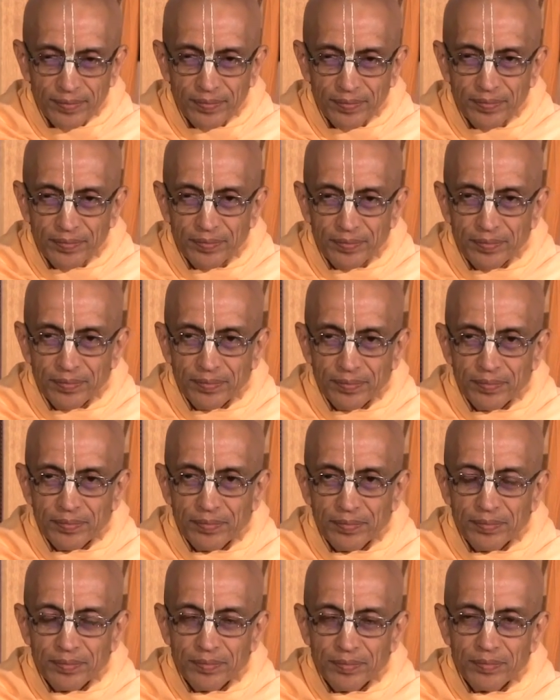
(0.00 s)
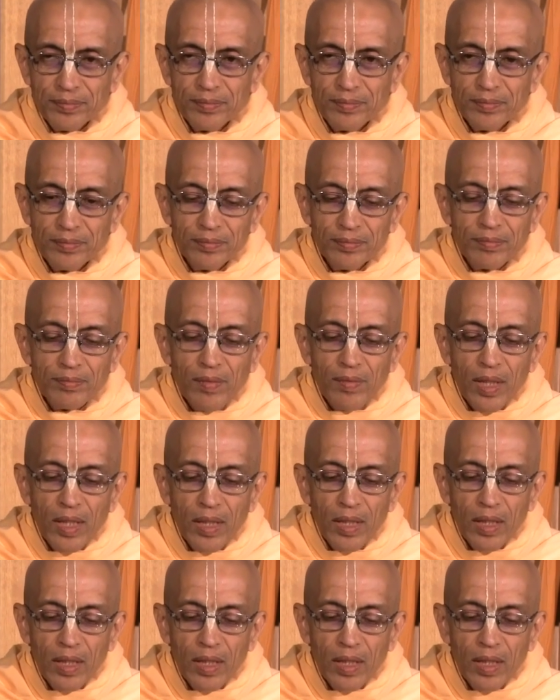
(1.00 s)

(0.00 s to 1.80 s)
(silence)